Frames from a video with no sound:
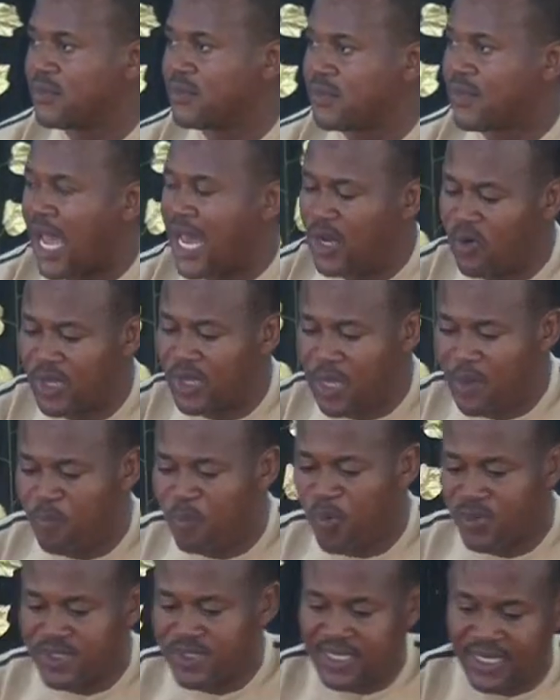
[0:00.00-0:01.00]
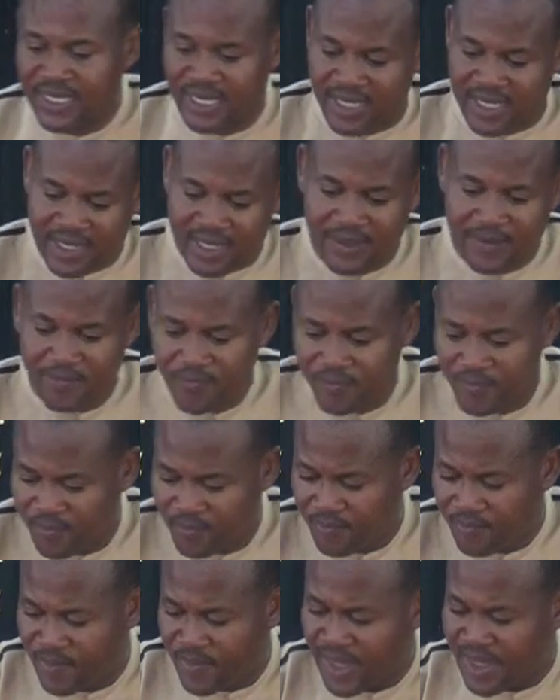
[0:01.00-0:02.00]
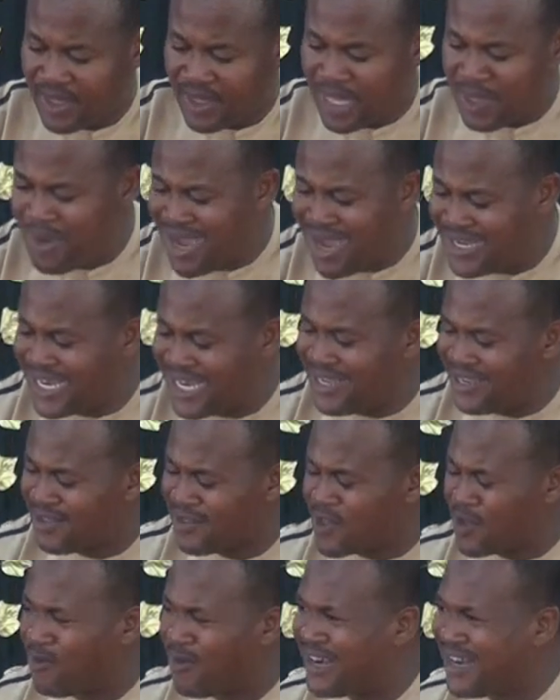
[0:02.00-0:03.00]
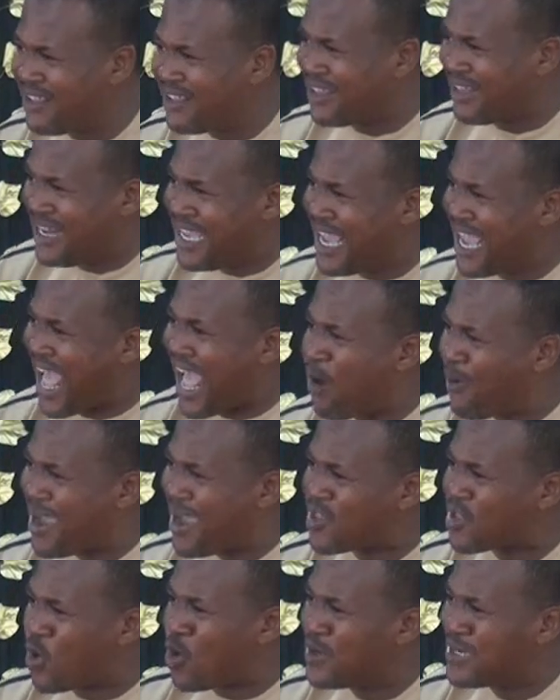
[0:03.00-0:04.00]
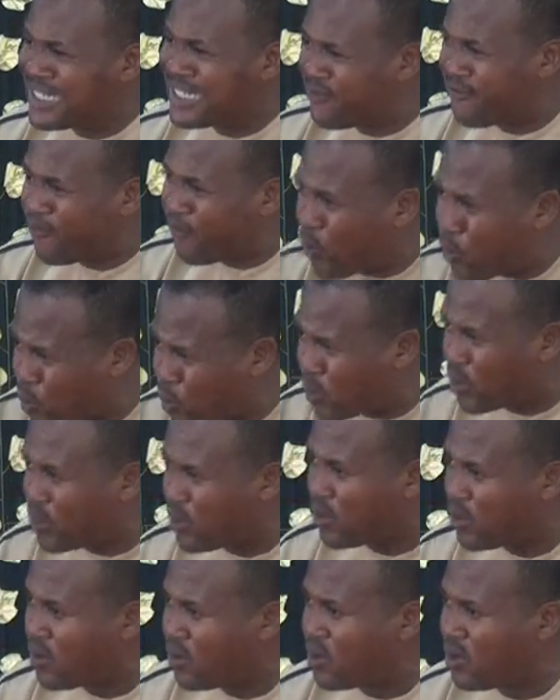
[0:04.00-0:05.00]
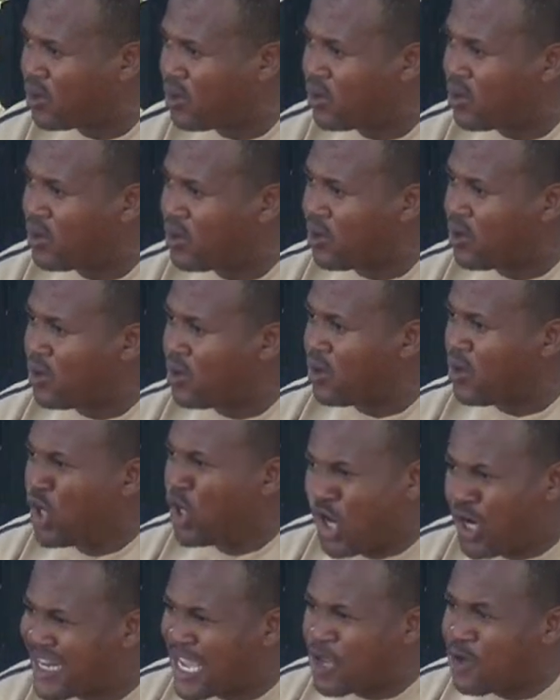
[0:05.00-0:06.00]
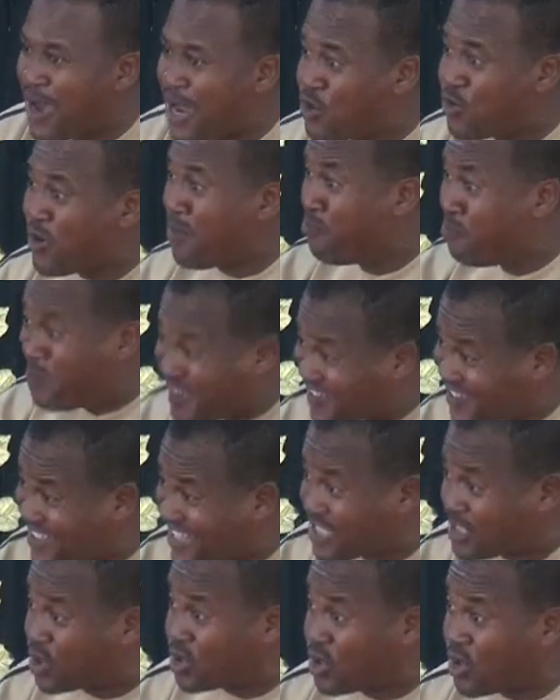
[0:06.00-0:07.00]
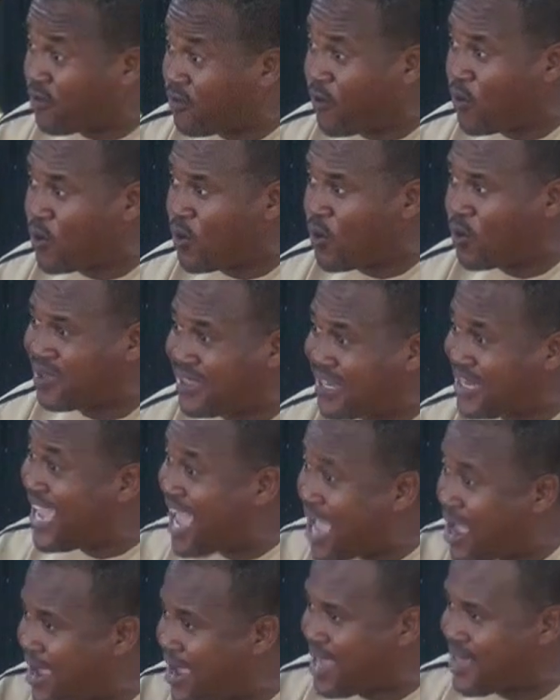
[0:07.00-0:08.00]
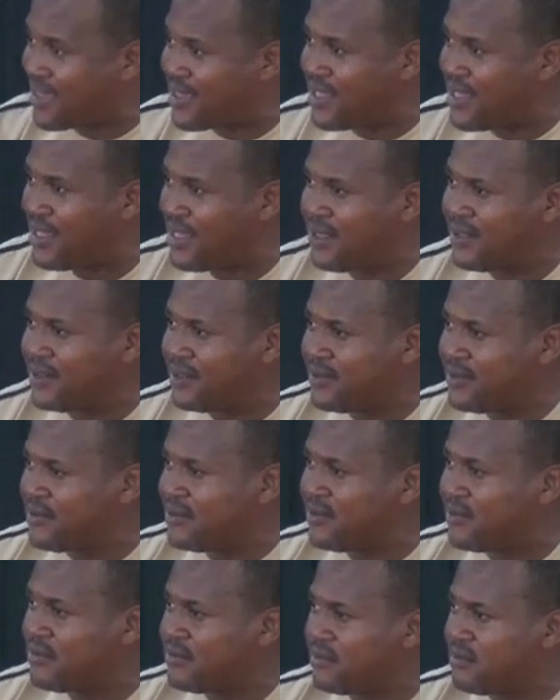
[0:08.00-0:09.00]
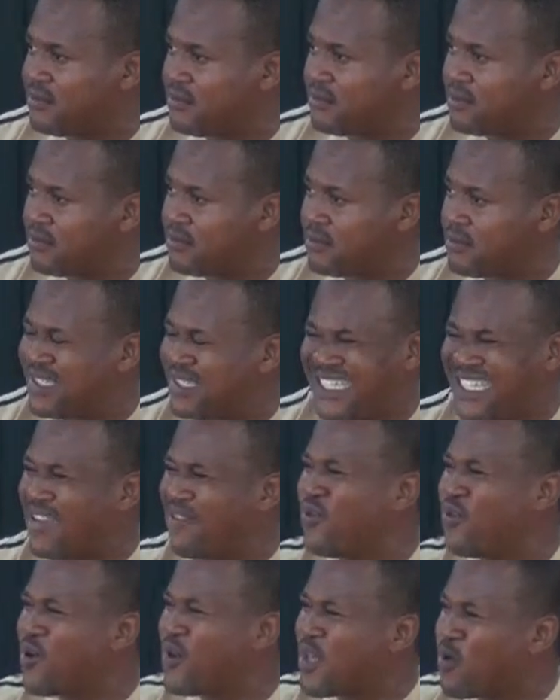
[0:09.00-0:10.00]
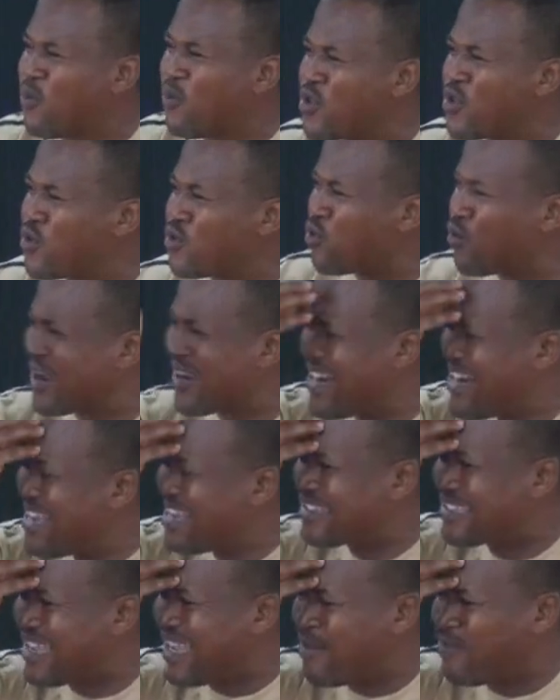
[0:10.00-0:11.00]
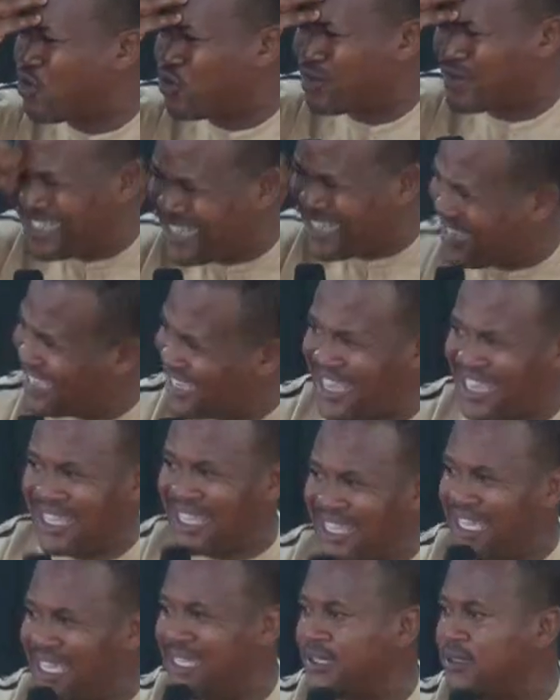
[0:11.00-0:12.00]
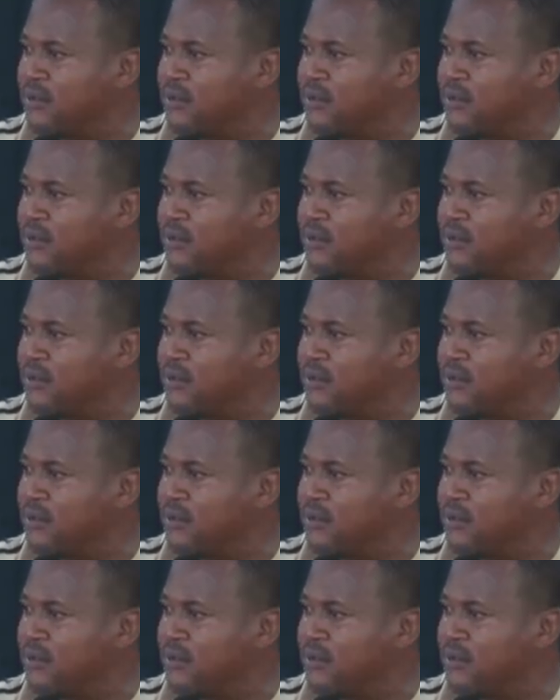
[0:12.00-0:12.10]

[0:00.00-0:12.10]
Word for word: And they will keep posting it. Imagine somebody three hours on the phone. Not that you are doing business on your phone, no. Three hours. The devil doesn't want you to create time to think again.